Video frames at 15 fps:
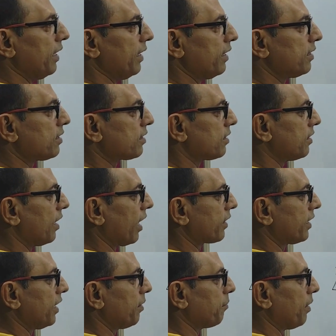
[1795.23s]
is
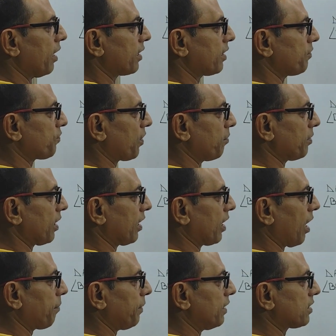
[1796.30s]
nothing but, from the
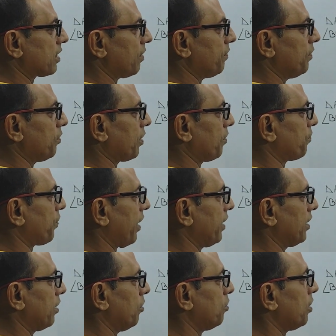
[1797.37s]
graph itself you can
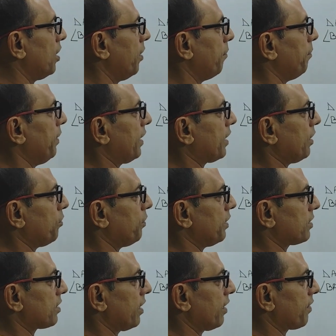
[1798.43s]
find out, BQ
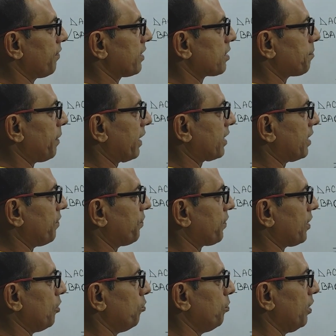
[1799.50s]
is the
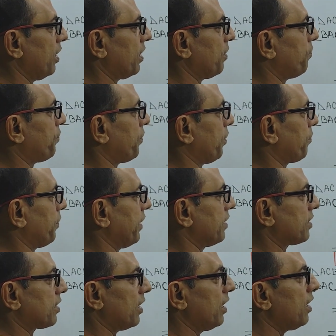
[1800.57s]
respective cumulative
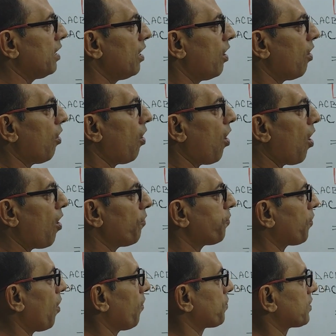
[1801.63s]
frequency
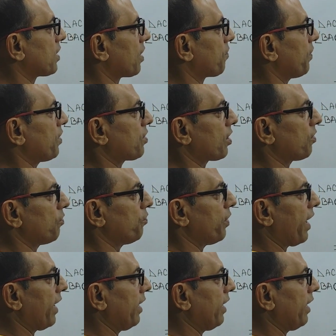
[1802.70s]
of observation